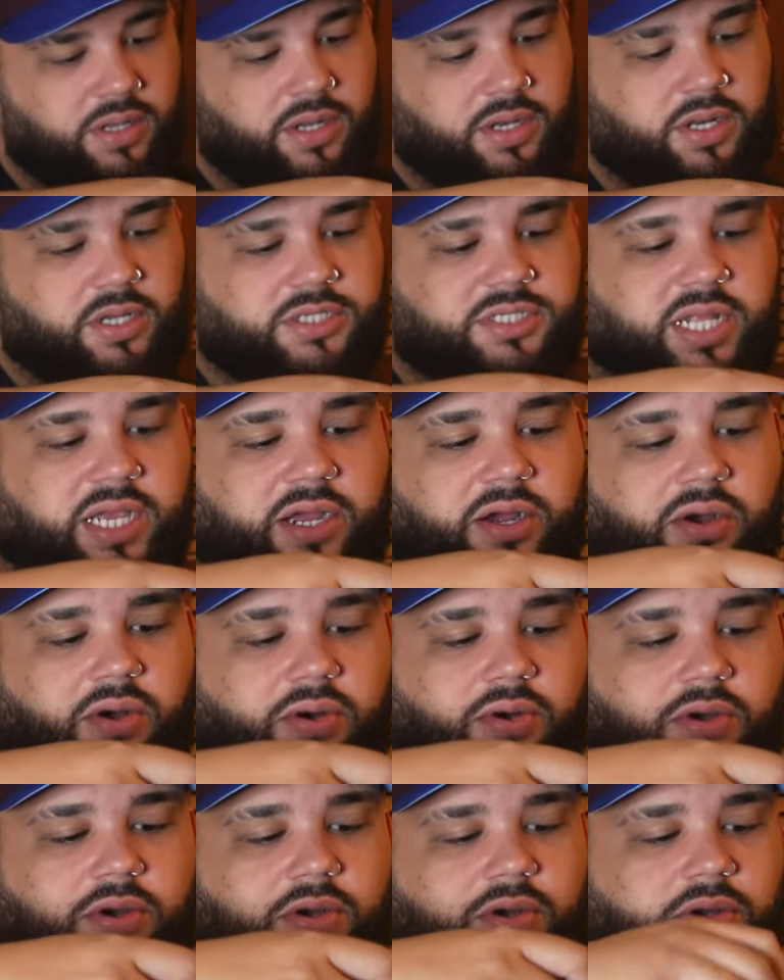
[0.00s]
Looks like an
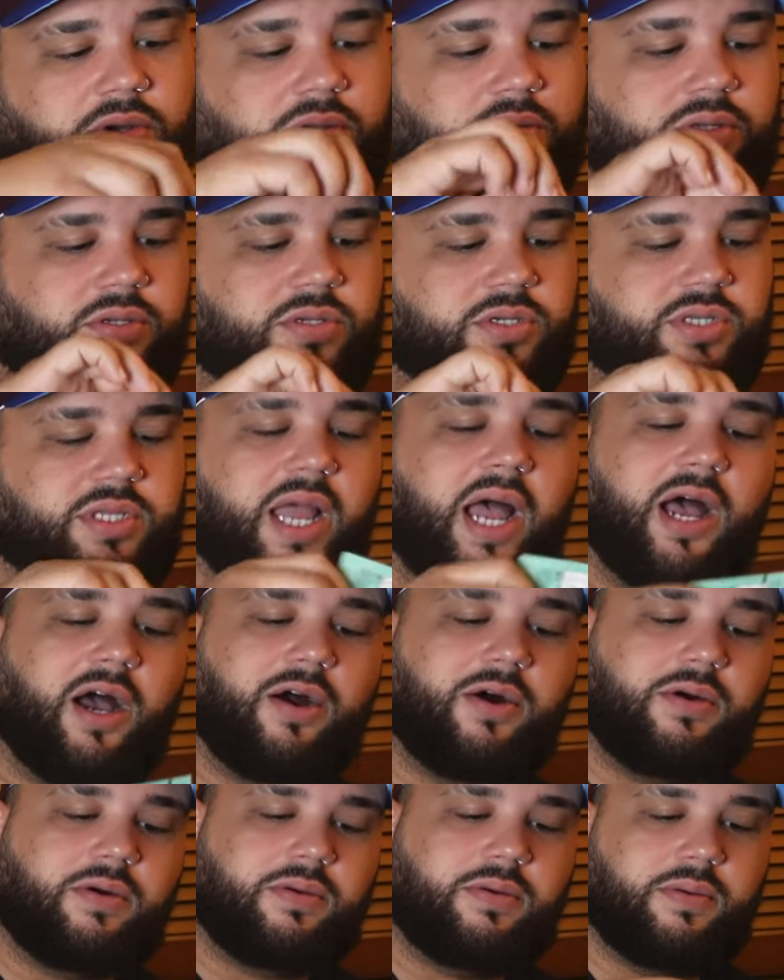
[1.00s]
older
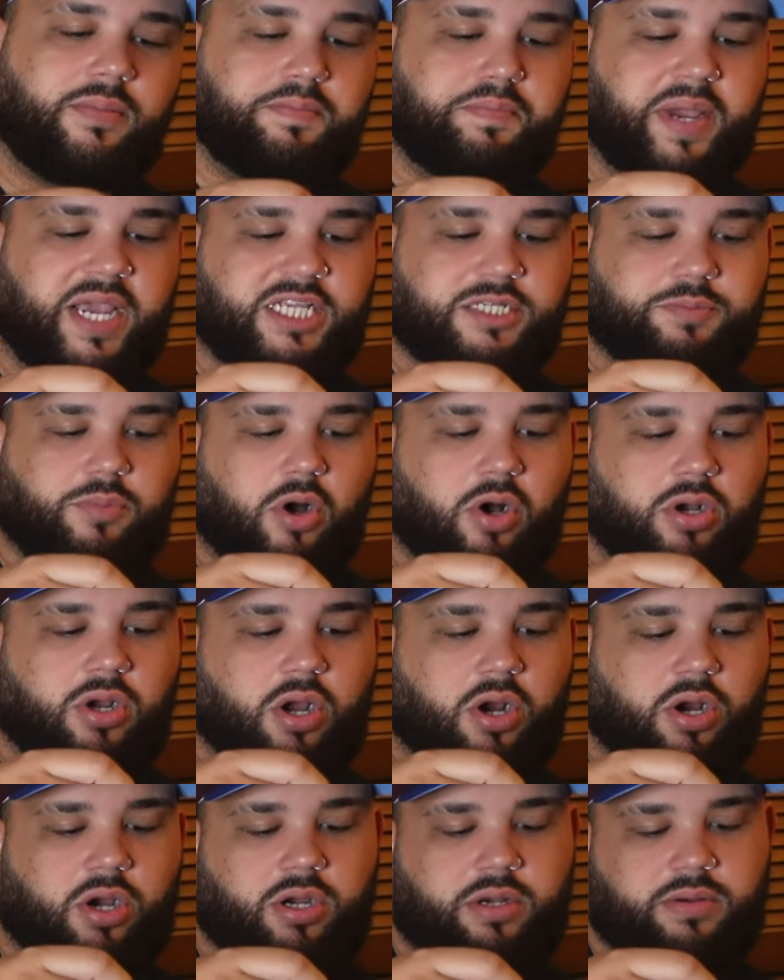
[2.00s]
style baseball
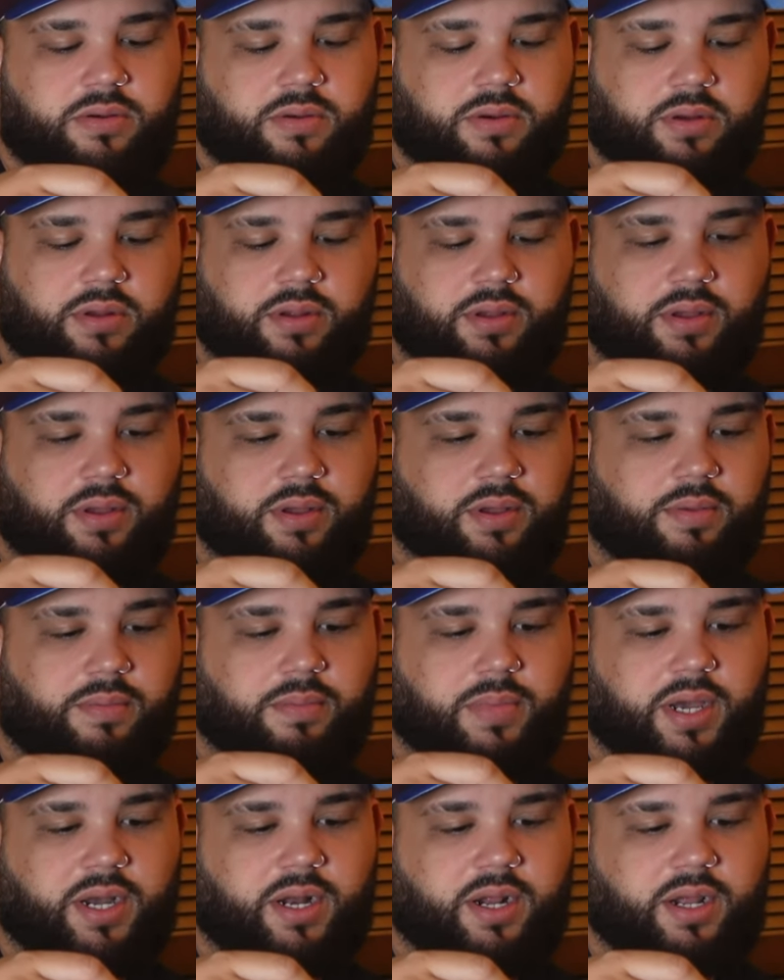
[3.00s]
card.
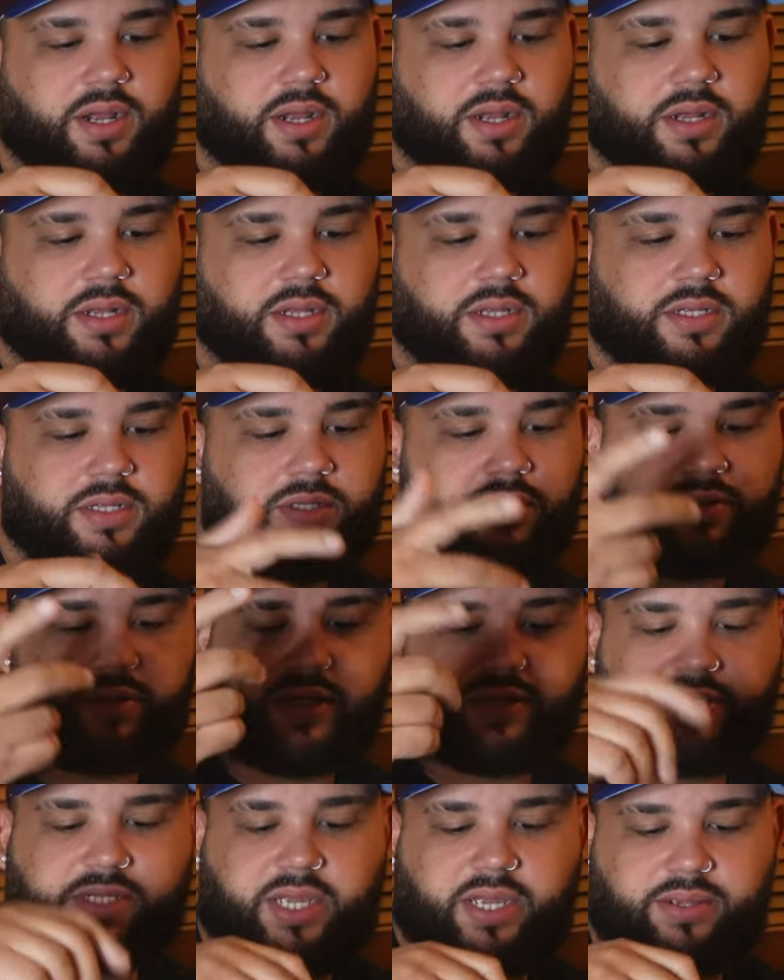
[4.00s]
But
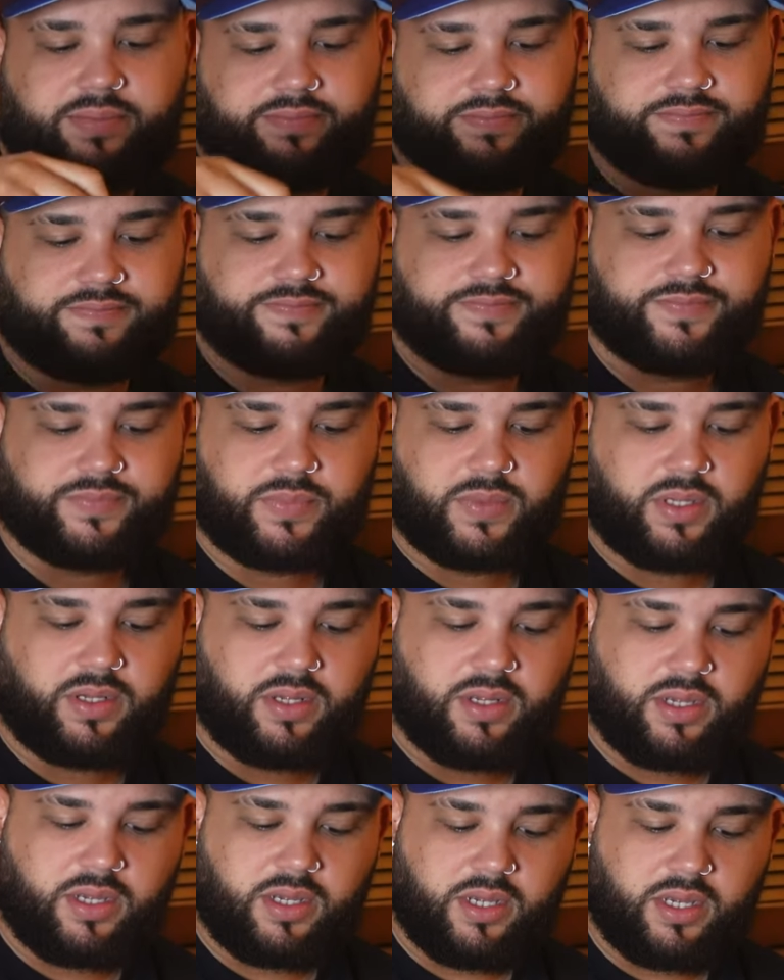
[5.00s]
that's that.
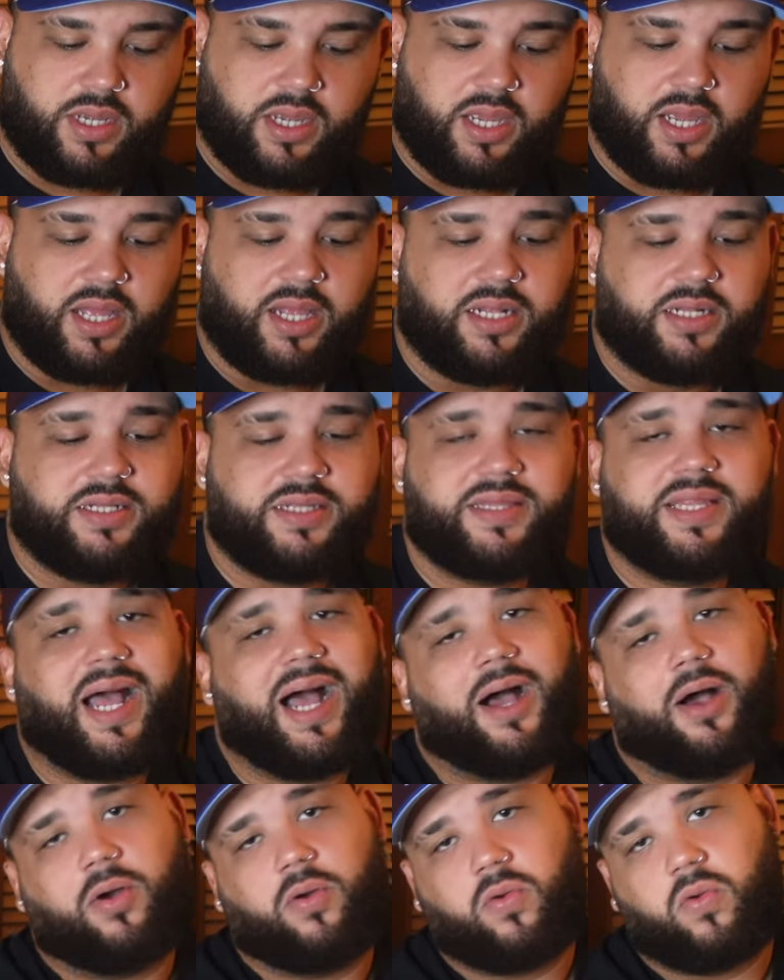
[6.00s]

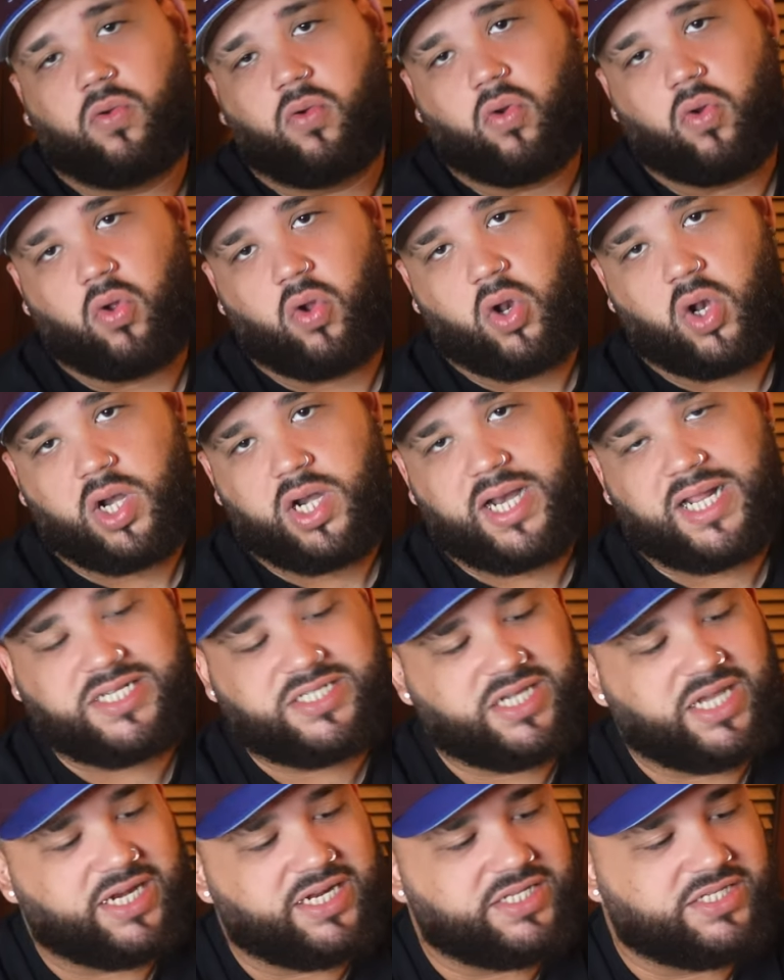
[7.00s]
Now, let's
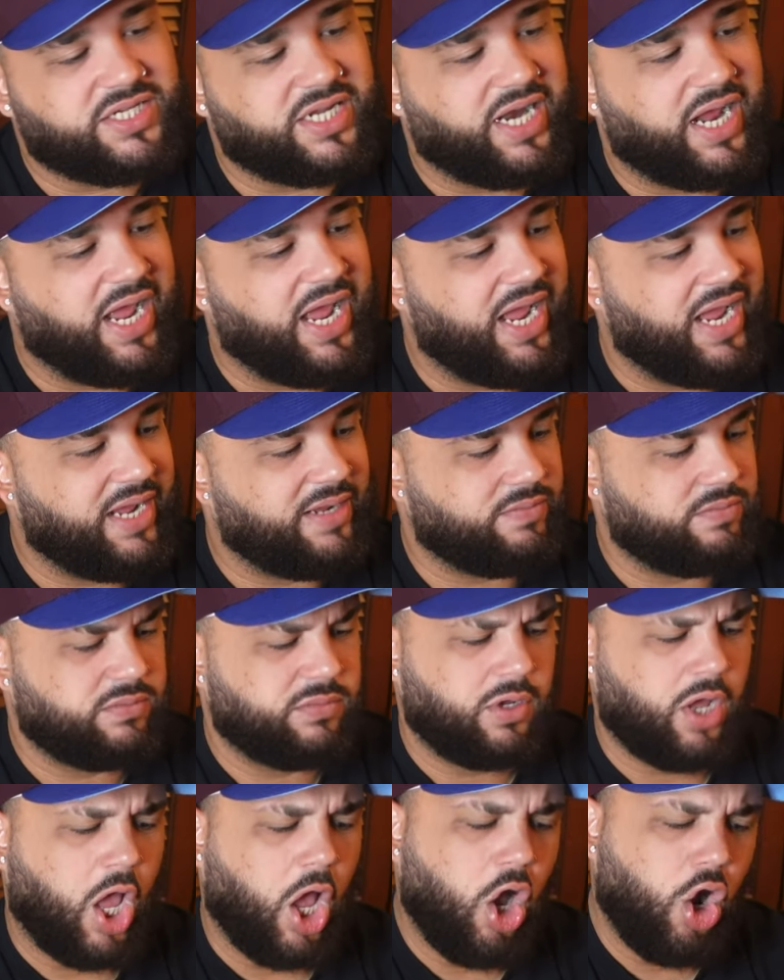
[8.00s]
get into the hat.
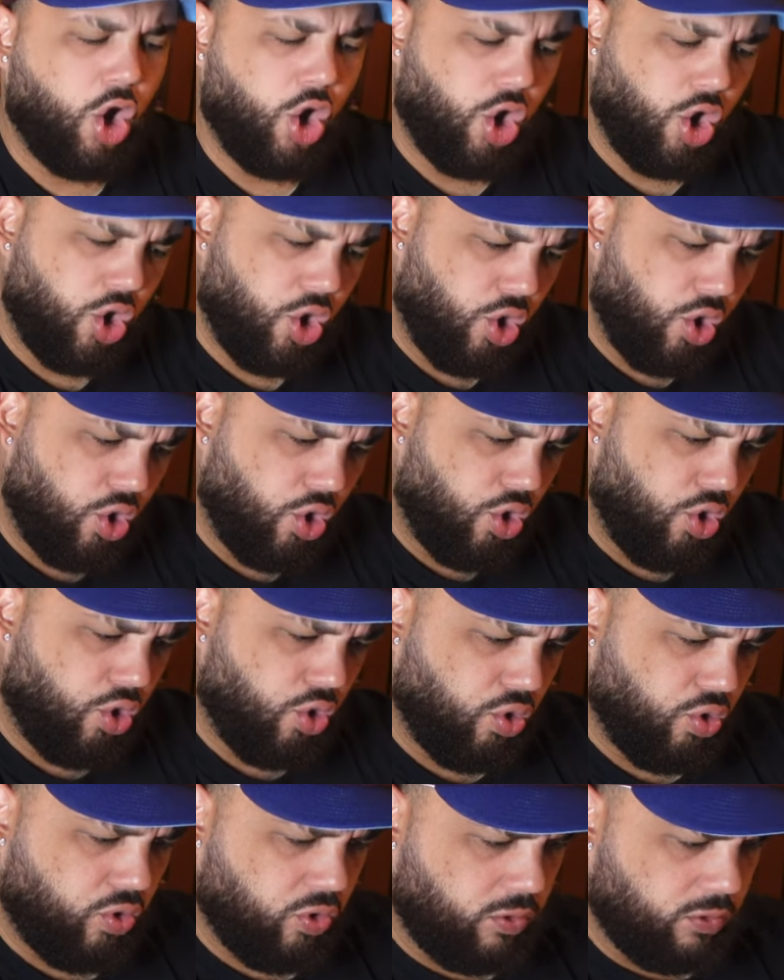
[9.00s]

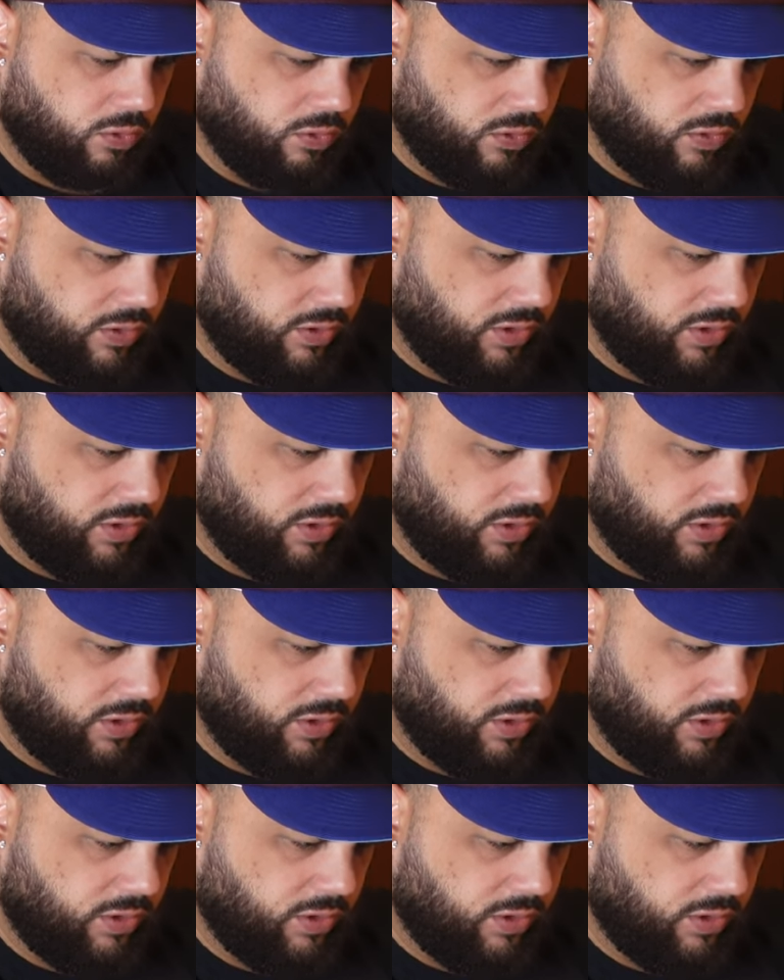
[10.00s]
Ooh!